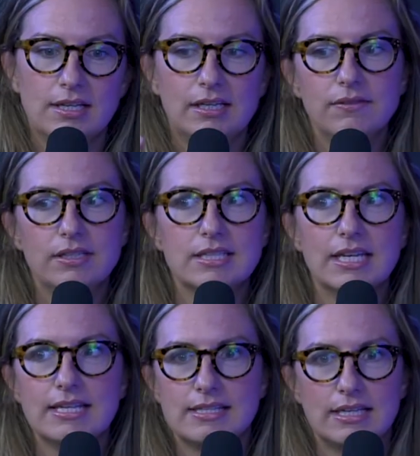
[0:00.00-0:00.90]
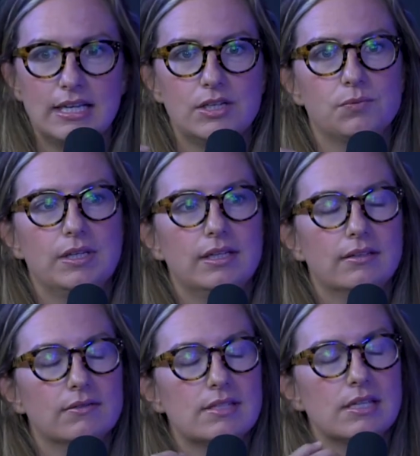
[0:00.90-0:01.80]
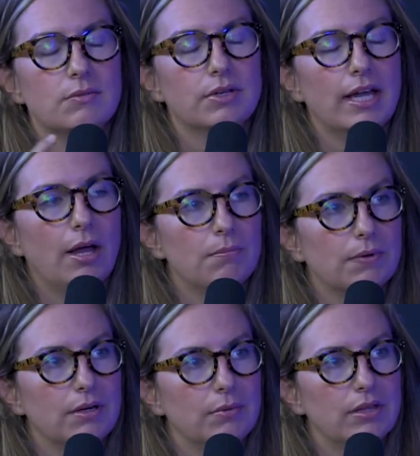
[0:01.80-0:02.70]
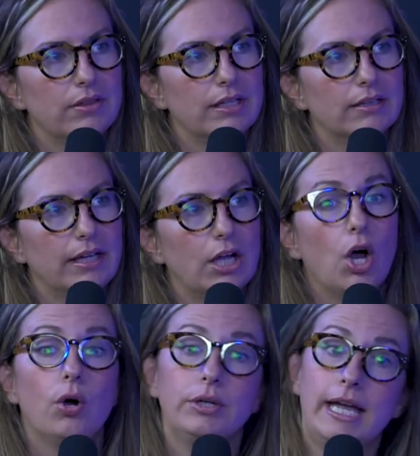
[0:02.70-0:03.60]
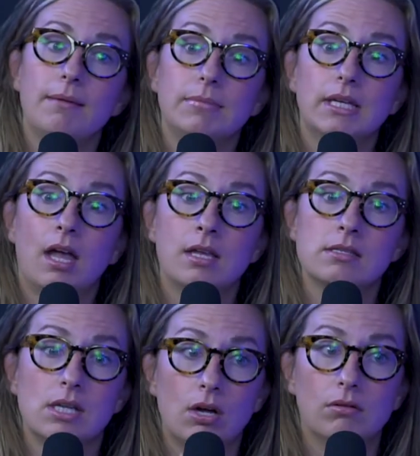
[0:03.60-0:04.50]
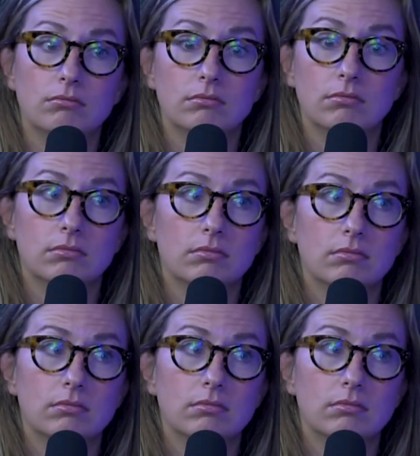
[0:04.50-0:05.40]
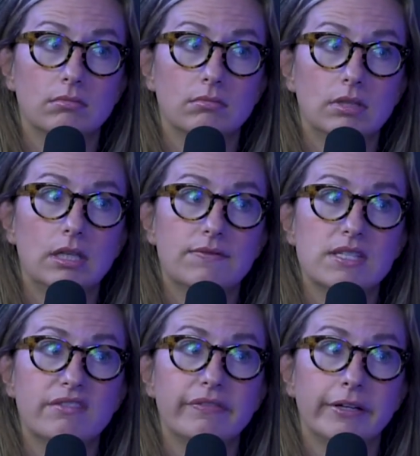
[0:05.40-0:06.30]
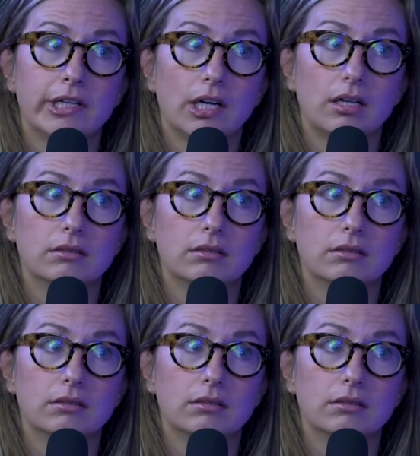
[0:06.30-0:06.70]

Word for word: even in today's day and age, we see the word helper and we think like, oh, because, you know, diminished role. Eve's inferior.